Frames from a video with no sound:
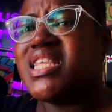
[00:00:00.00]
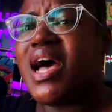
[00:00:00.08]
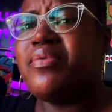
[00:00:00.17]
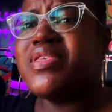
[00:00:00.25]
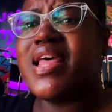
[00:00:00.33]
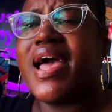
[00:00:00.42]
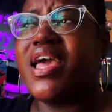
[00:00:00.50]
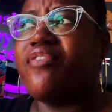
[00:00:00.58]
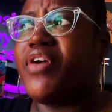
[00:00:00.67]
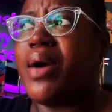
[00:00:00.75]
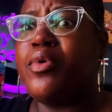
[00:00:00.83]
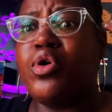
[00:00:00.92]
I was like,
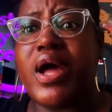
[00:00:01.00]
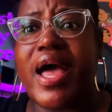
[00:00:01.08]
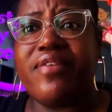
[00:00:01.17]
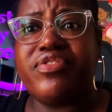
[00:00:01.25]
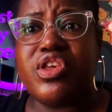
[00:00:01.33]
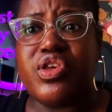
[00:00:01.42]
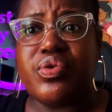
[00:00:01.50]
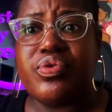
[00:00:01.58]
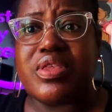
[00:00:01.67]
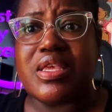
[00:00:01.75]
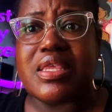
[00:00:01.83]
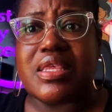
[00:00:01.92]
if I'm gonna have to
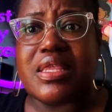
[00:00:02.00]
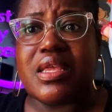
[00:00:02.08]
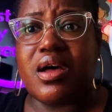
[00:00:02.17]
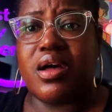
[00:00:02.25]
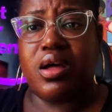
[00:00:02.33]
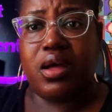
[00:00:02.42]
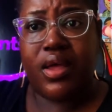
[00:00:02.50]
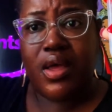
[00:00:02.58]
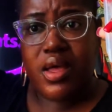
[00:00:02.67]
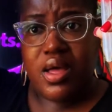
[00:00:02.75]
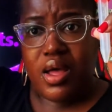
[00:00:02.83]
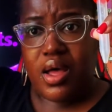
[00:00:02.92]
use this, the
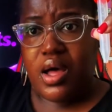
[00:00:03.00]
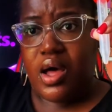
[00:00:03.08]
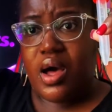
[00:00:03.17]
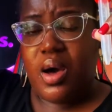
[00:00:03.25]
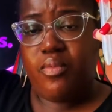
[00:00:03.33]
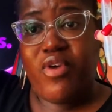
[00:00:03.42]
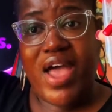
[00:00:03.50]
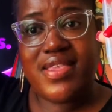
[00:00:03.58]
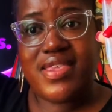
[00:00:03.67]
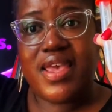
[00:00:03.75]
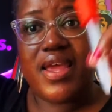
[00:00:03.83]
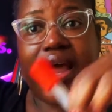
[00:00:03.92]

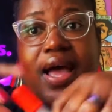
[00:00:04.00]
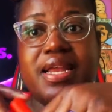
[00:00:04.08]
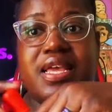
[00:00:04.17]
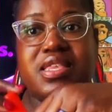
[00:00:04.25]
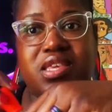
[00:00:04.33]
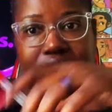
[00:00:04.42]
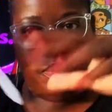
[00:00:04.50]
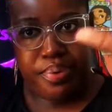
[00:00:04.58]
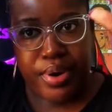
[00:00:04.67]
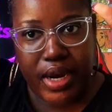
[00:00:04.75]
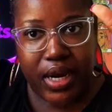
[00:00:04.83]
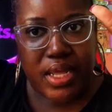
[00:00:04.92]
resin, I need to
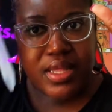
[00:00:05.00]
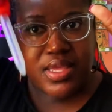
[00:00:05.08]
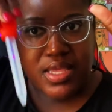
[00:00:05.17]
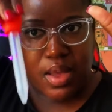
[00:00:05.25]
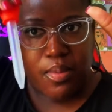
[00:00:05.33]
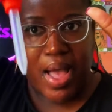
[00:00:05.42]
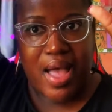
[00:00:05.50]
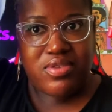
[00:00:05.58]
put it in somehow.